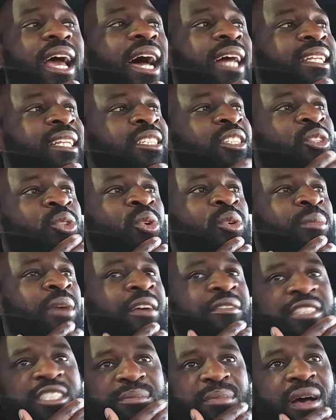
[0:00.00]
I need to do
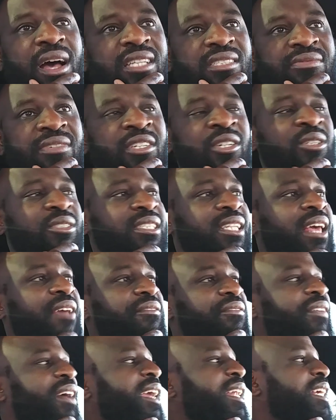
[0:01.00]
my response video to
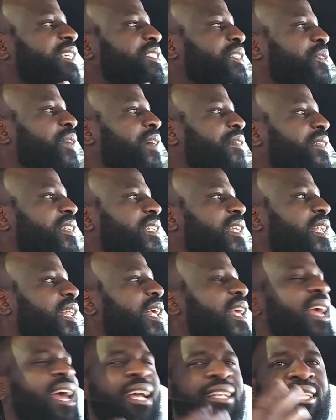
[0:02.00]
that fight. I still haven't did.
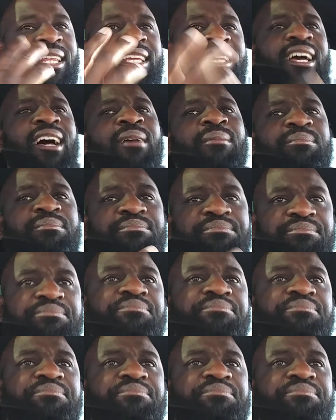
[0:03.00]
I think I'm